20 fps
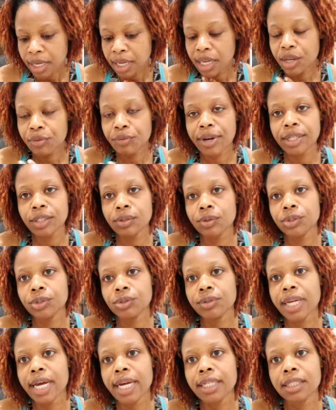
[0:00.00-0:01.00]
if I don't
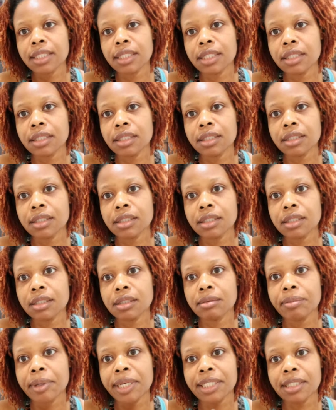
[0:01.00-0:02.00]
do that,
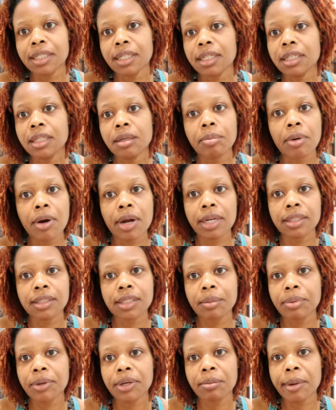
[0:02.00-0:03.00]
basically the products
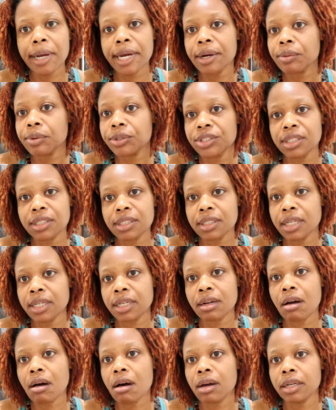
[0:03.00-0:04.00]
I put in my hair will just
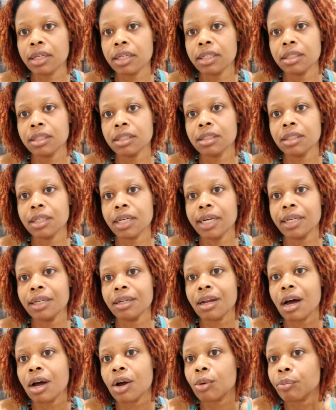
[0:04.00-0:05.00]
sit on it and
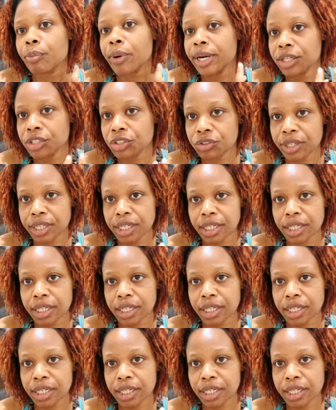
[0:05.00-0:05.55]
not penetrate